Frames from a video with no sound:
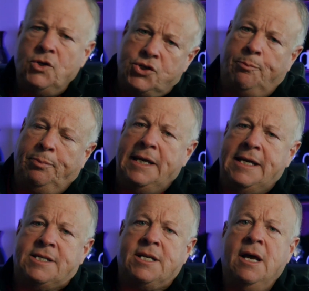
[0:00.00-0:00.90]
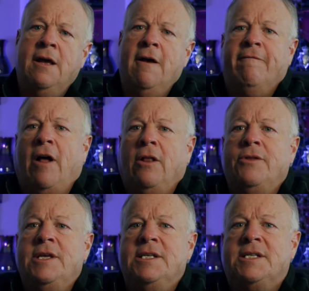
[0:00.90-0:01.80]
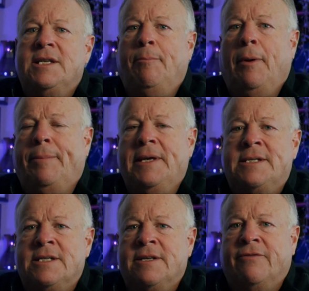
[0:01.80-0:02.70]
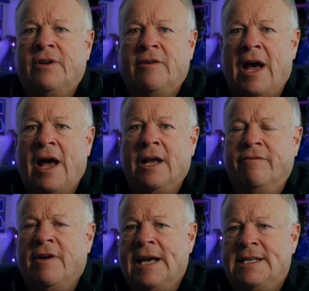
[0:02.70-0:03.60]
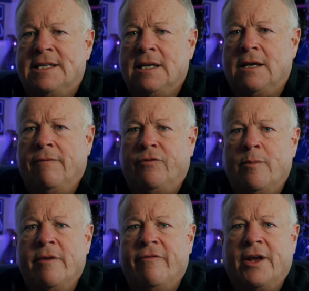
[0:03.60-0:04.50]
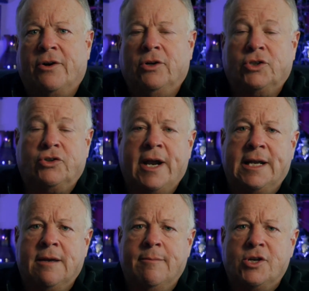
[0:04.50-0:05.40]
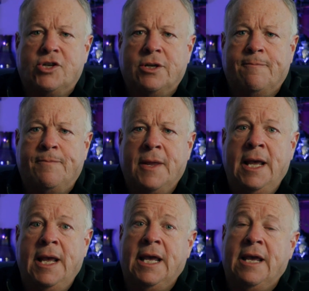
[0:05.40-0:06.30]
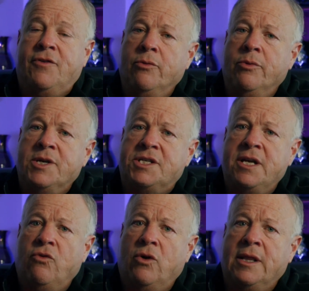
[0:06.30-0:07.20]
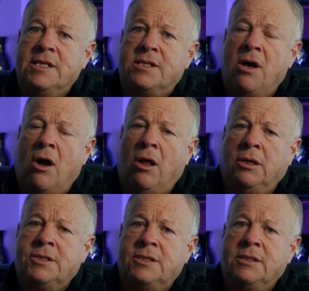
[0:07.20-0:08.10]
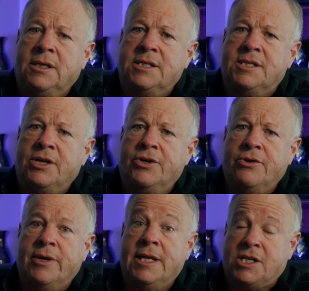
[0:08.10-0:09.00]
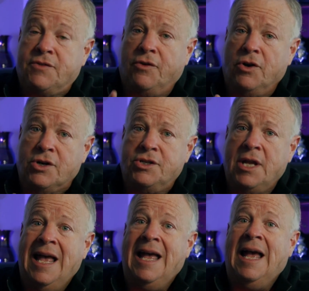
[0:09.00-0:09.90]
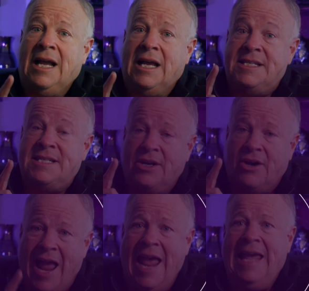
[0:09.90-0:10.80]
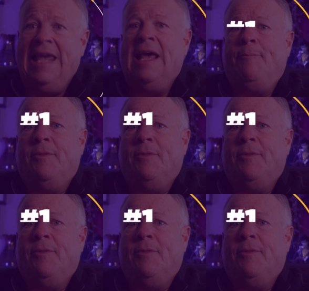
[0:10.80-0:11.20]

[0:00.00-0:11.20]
So please, follow these simple pieces of advice that come from the Federal Trade Commission. If you receive one of these calls, consider doing this. First, consider hanging